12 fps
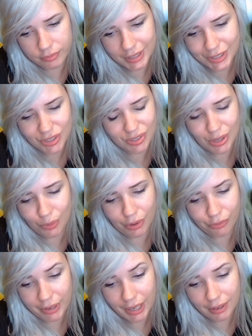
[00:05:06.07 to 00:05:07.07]
It's just so
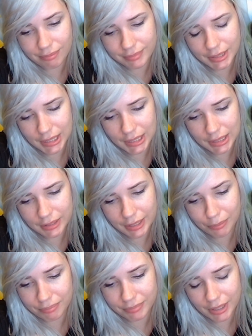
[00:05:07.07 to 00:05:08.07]
unfair
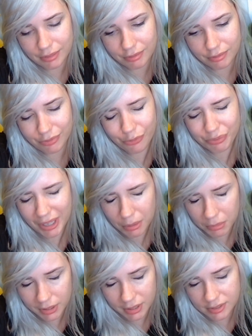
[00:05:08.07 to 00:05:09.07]
that
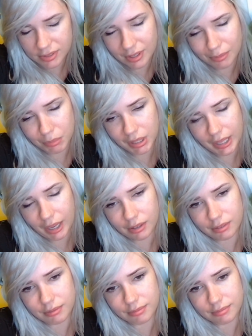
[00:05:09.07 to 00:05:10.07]
families can be
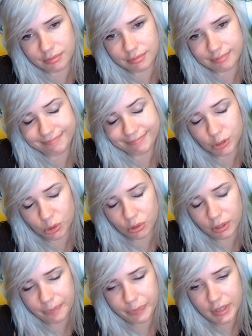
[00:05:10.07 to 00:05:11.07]
that
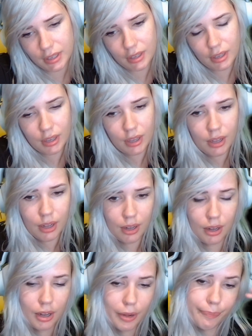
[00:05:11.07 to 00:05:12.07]
cruel.
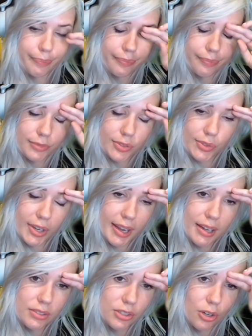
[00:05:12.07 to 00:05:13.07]
To
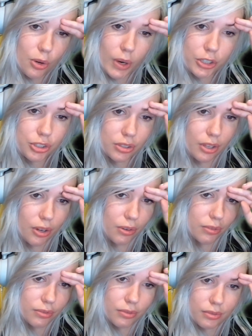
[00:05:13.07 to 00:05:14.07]
answer your question, though,
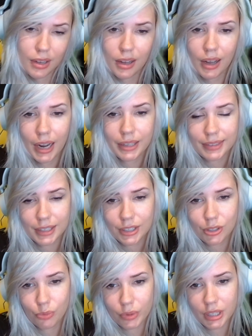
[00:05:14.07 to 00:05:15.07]
I
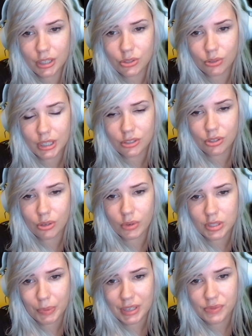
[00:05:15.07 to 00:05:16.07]
think you really do need to do
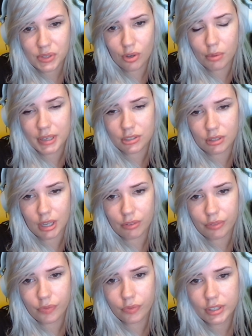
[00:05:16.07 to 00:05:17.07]
what's best for your mental health.
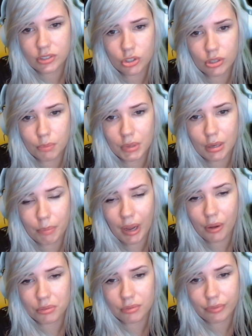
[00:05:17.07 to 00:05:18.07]
This shouldn't be
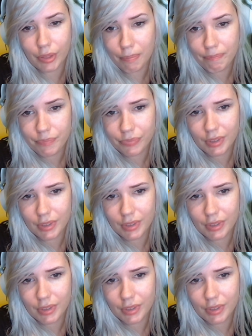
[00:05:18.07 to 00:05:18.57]
about them.